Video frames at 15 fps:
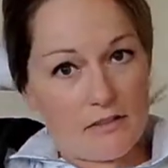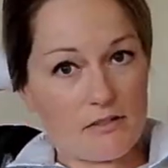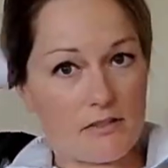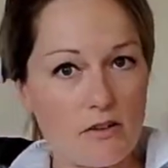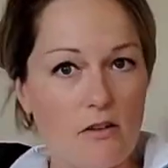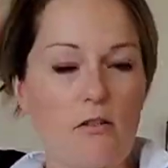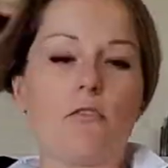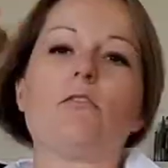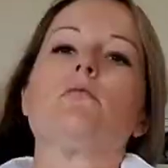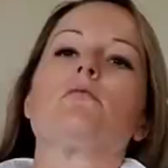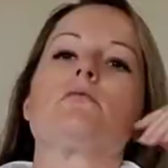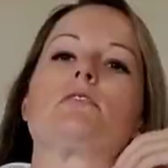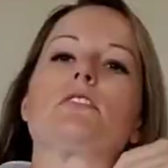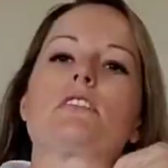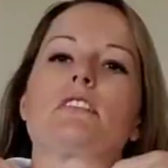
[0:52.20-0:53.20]

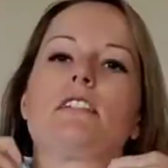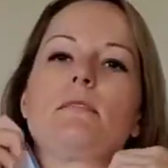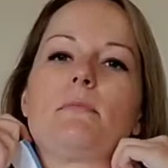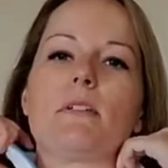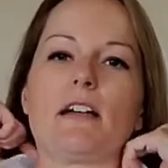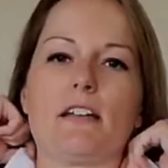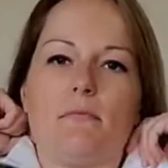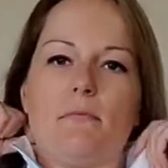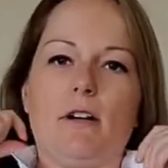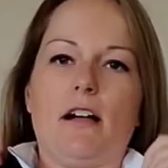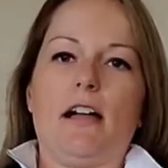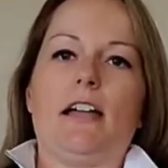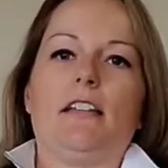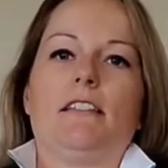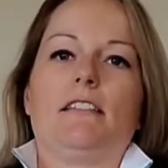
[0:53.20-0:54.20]
So just keep that in
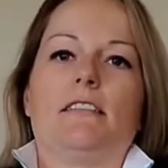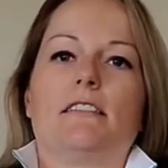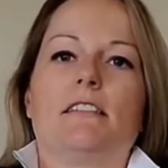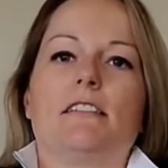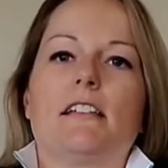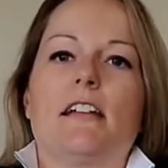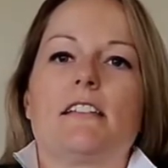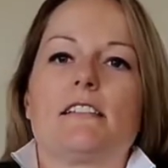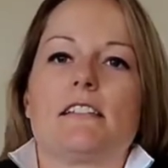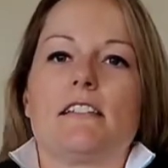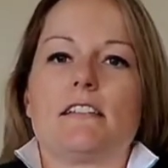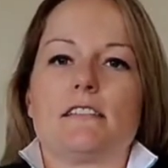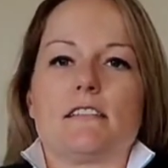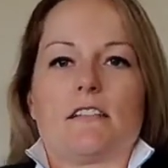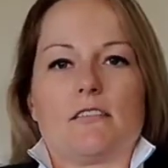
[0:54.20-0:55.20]
mind that the
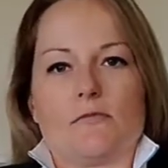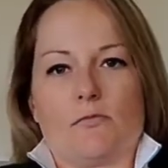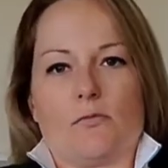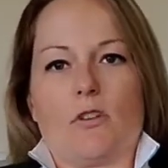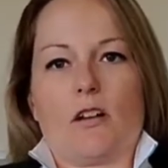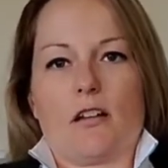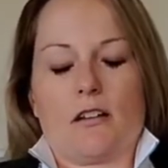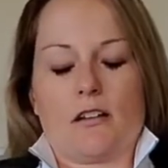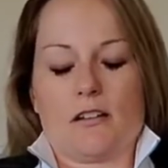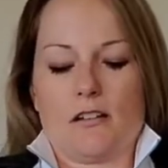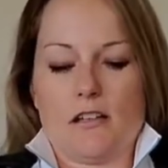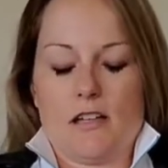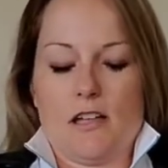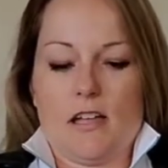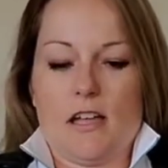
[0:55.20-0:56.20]
sizing does run
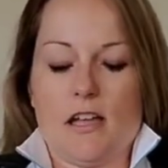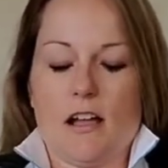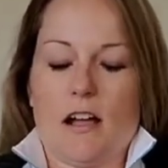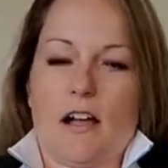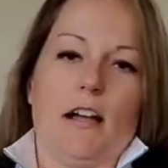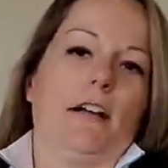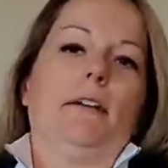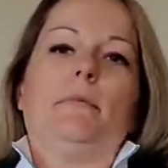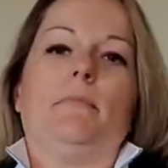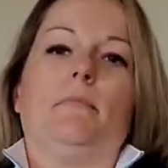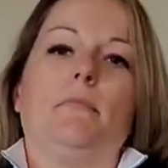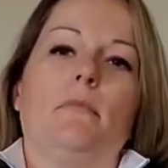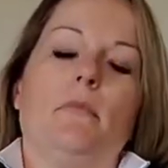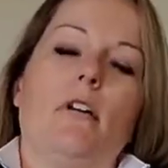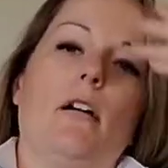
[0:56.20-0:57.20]

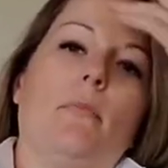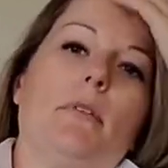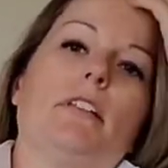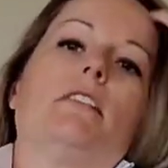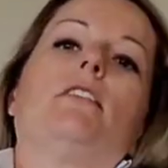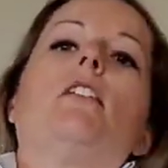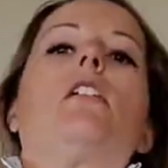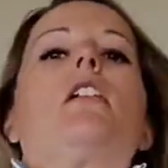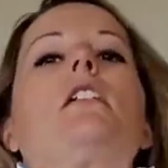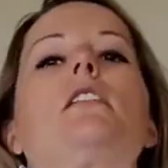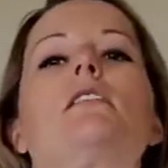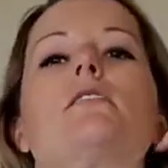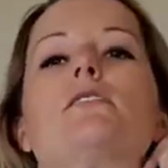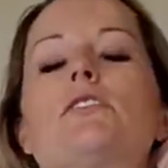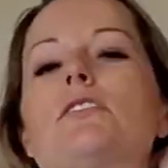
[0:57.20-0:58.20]
a bit
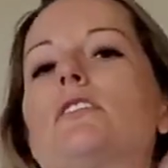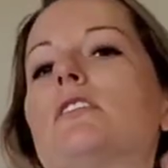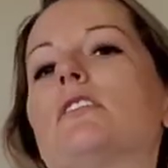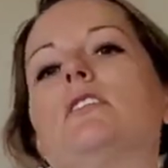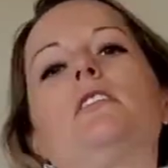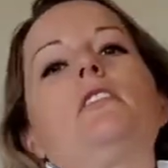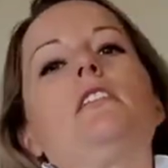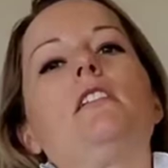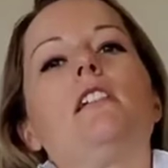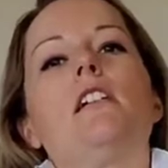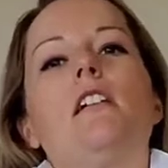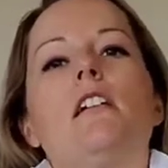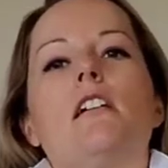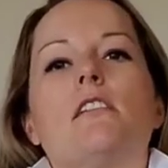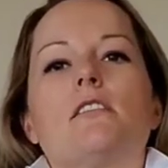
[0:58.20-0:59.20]
large.
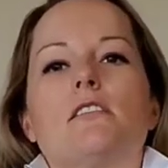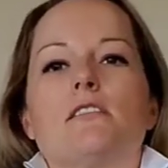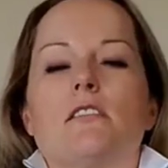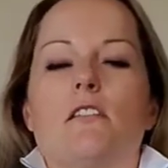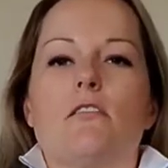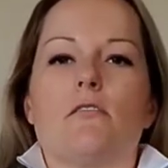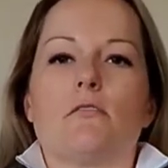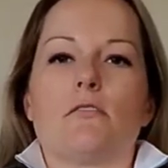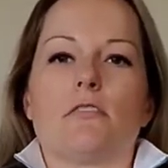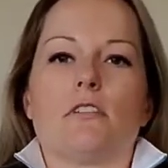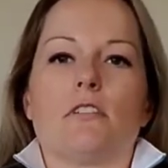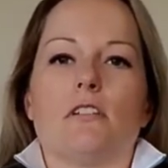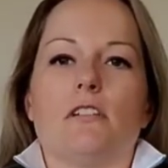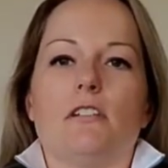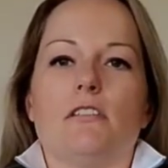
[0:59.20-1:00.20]
So
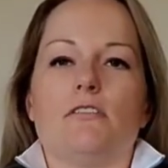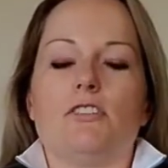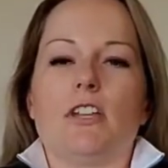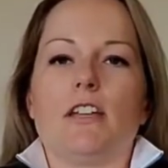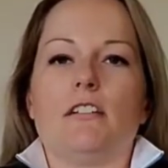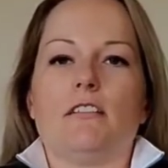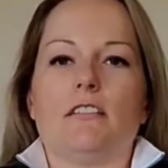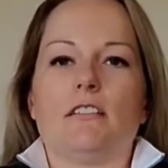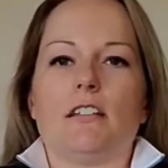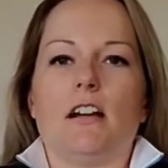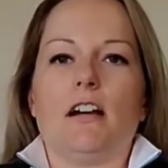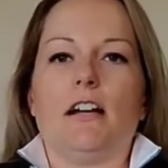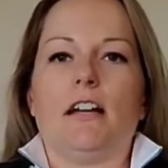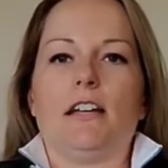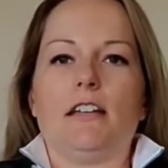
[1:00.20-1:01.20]
the
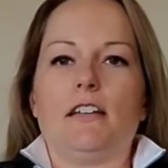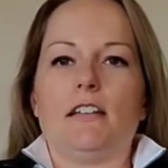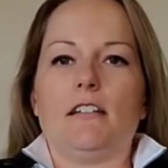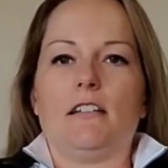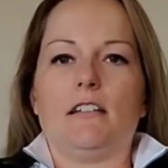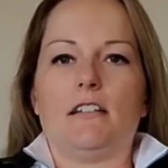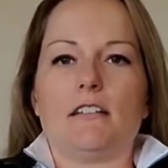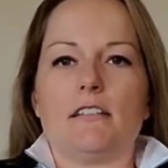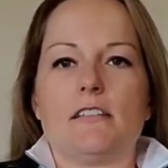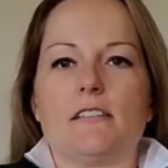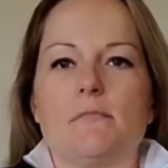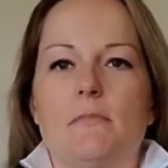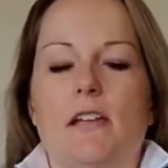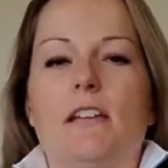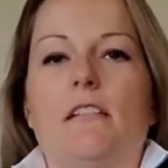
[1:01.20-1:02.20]
JL9
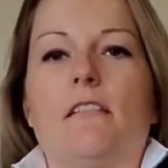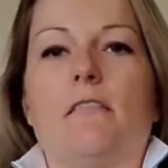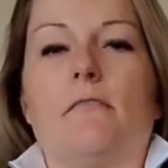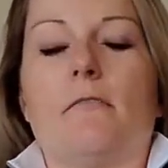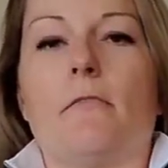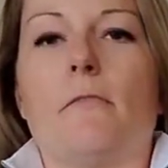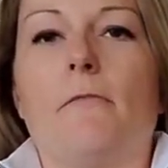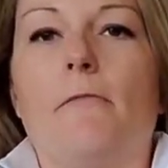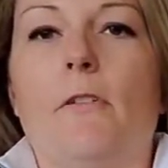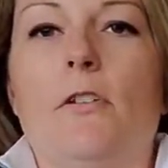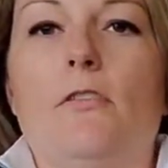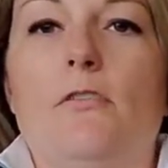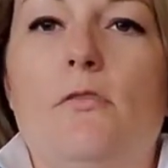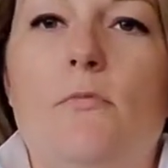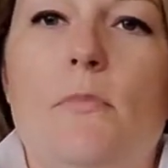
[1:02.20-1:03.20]
is made of
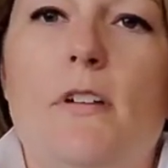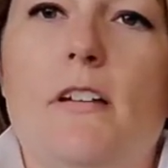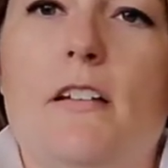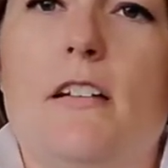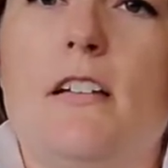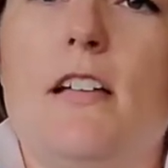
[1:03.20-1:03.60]
foam